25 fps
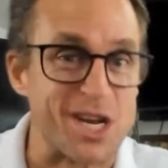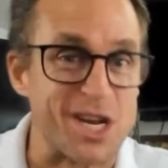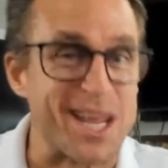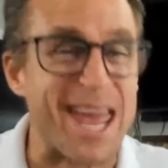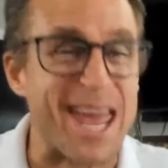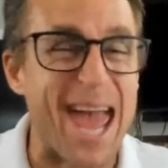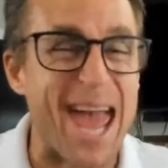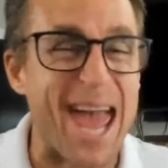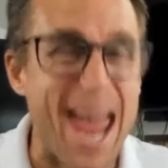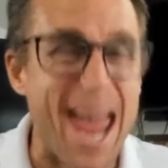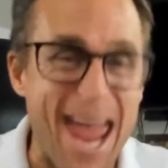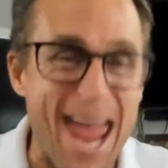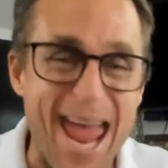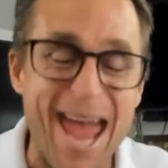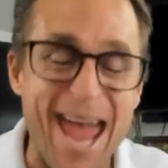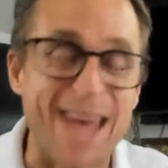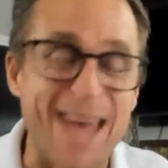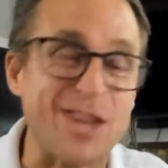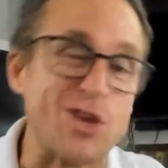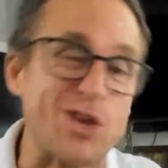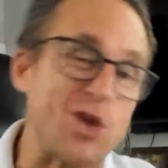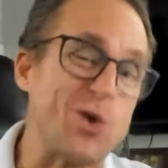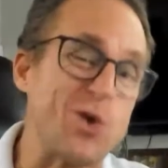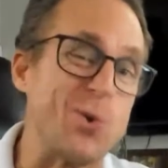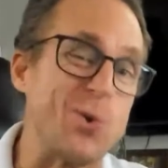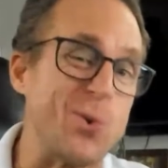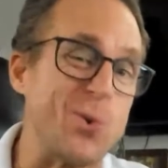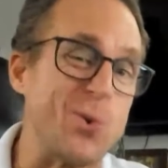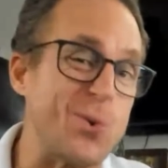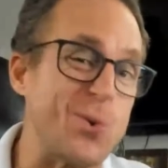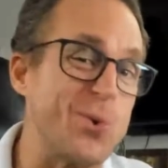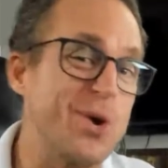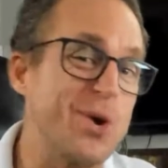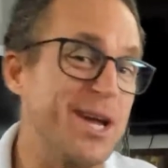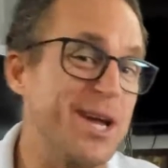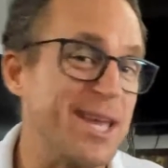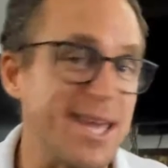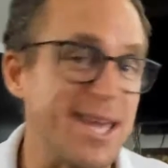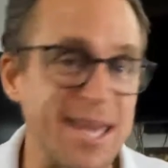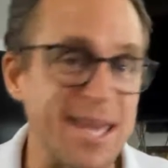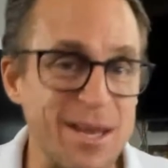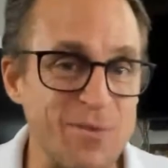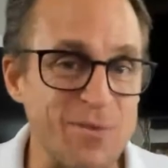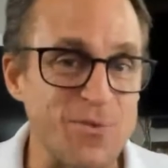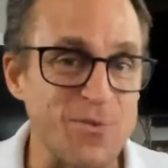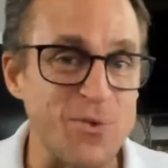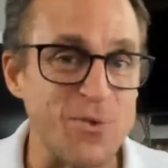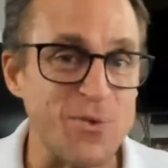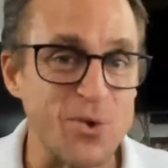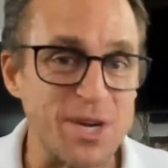Can you
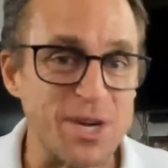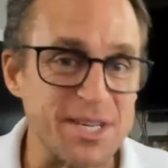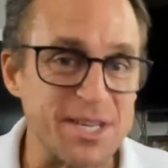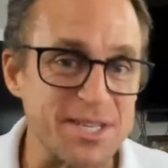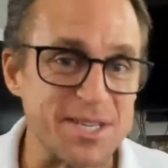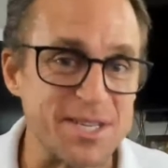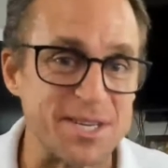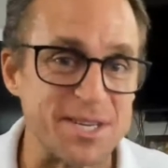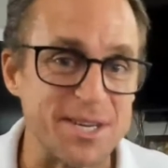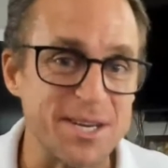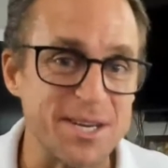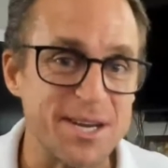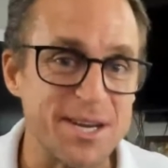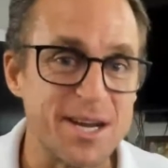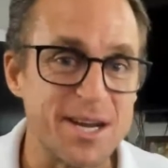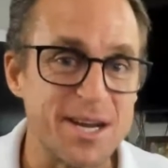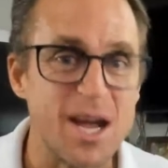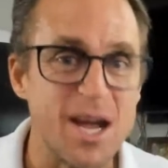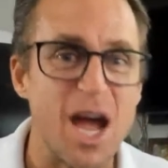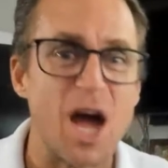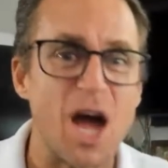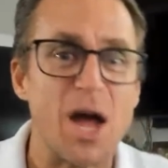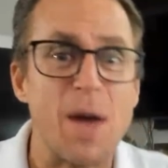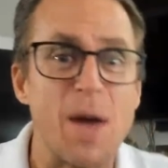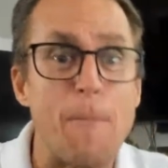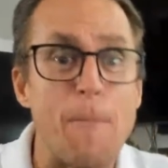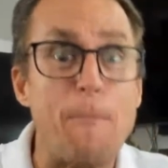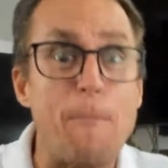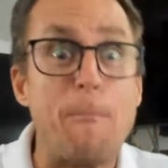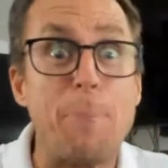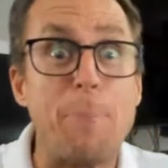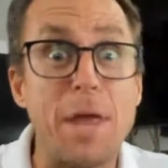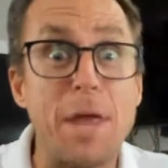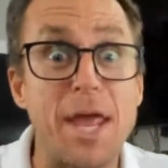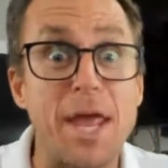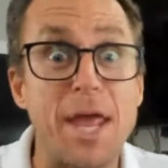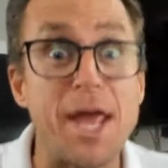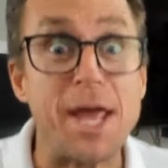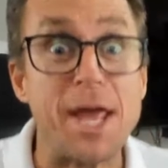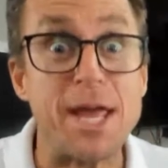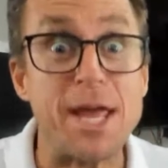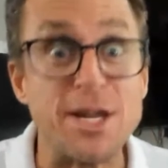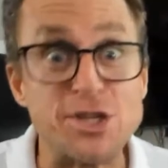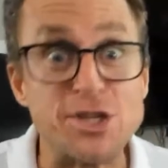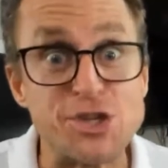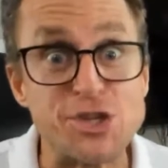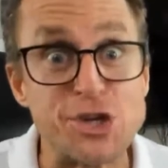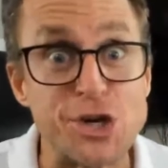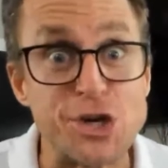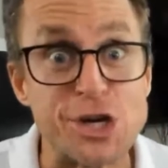invoice big
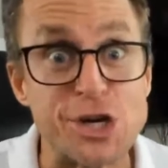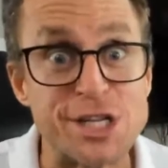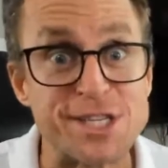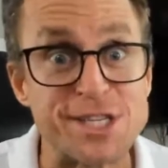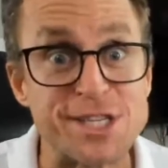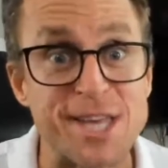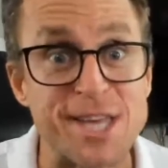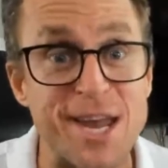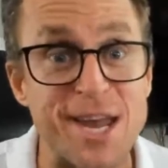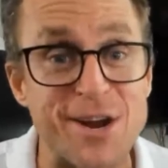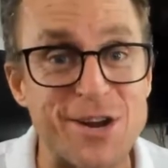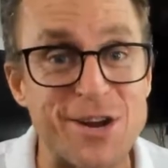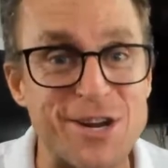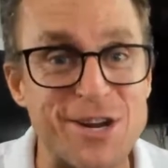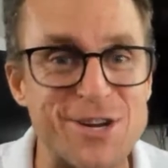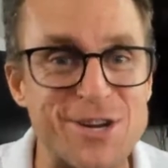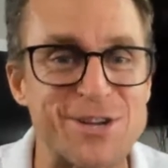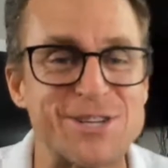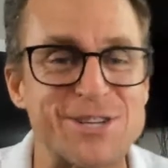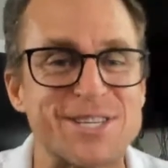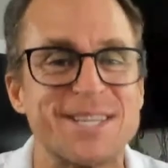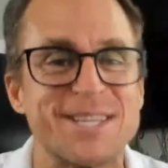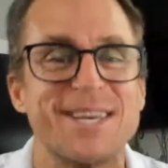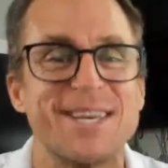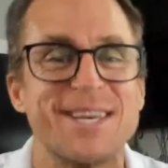insurance carriers?